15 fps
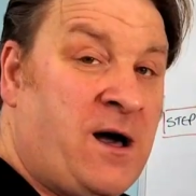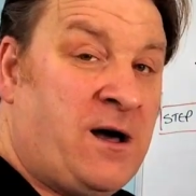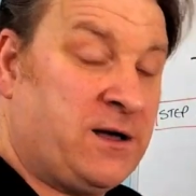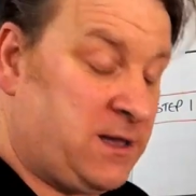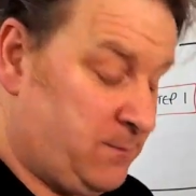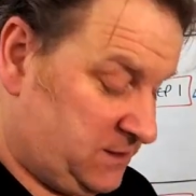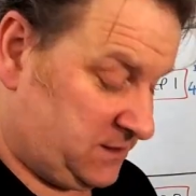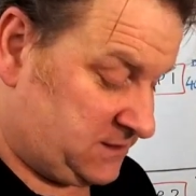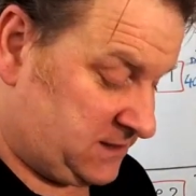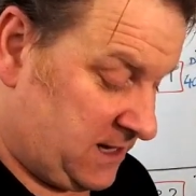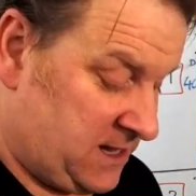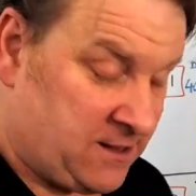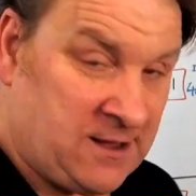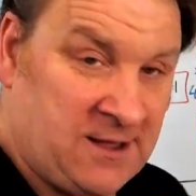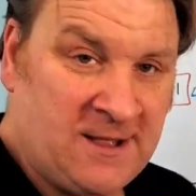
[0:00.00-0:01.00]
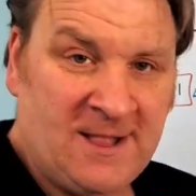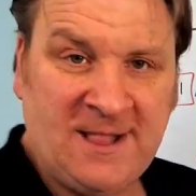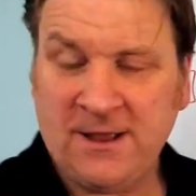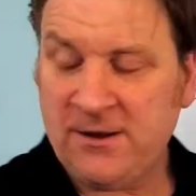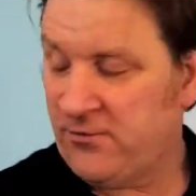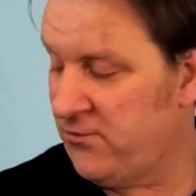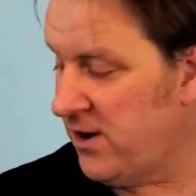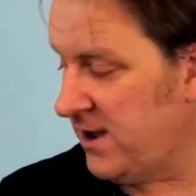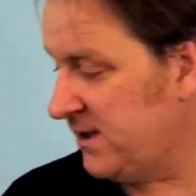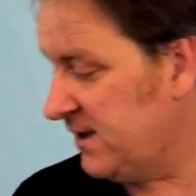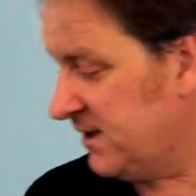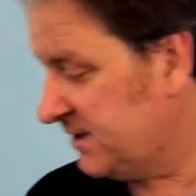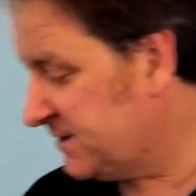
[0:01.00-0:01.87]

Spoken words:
argument's sake. Right,